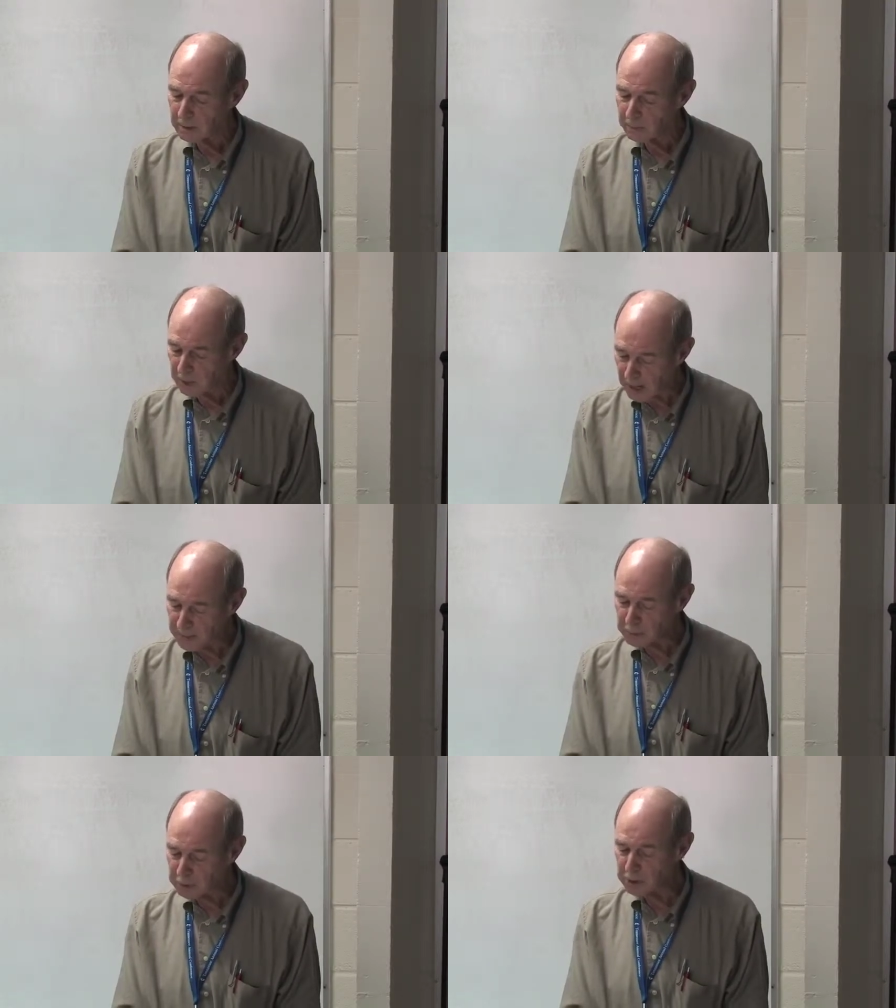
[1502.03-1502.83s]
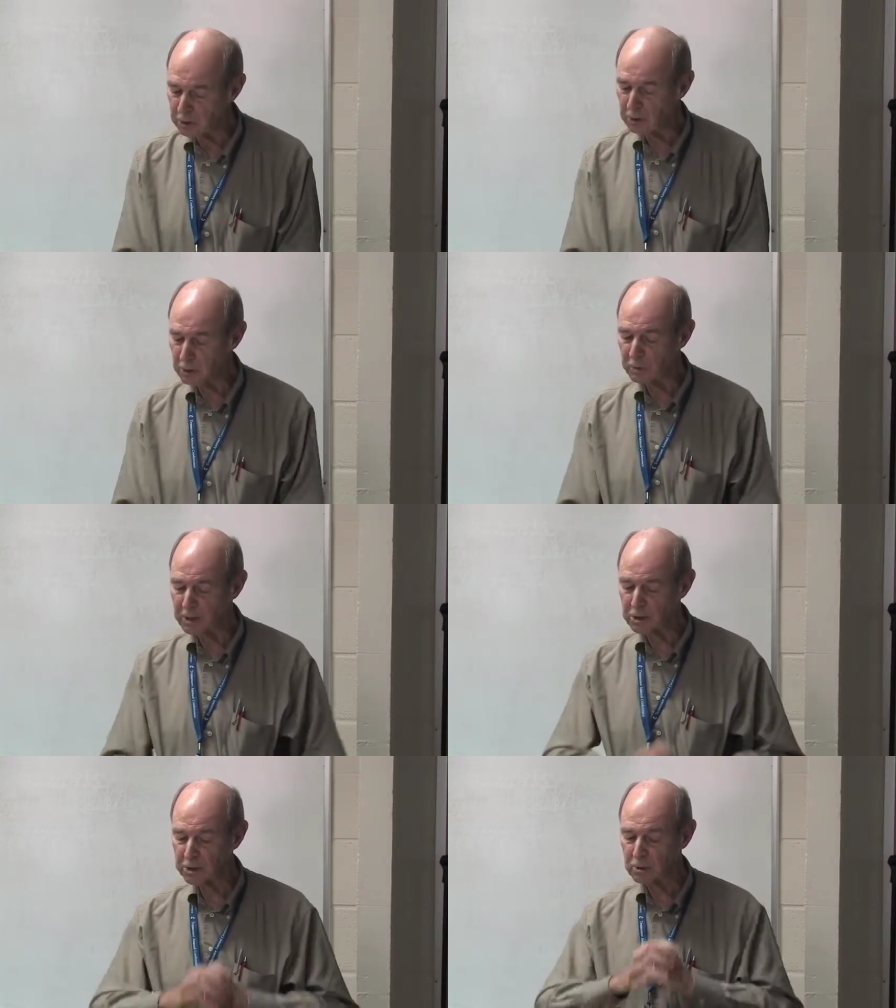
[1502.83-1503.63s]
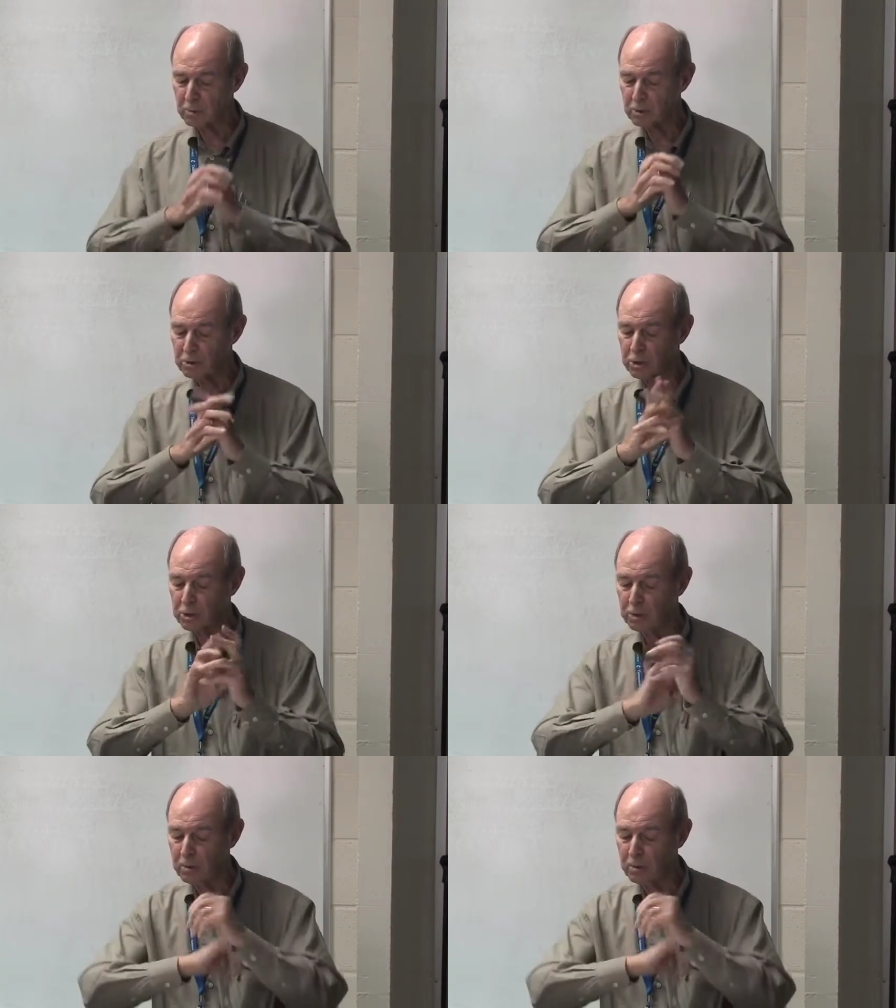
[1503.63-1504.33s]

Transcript: Perhaps we should use Wesley's words to,